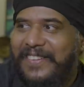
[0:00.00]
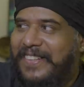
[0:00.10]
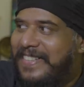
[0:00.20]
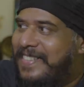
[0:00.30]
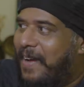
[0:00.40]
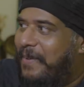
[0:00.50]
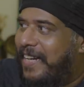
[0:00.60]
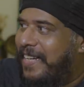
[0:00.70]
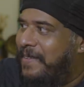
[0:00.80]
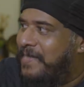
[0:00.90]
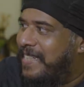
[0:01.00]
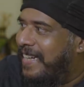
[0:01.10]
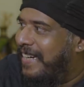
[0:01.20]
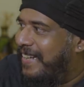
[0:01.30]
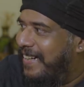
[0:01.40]
remember Saba Kareem
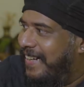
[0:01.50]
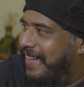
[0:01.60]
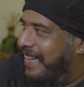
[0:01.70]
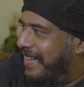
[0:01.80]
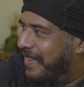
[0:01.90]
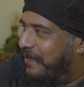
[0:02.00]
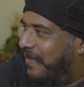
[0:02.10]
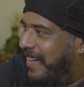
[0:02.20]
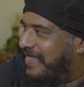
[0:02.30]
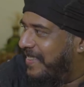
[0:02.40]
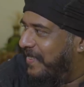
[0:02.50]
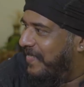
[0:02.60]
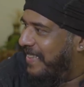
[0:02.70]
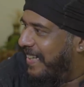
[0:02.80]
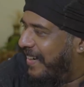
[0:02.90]
sitting in a bathtub. I
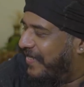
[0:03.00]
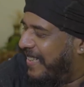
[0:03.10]
was like, how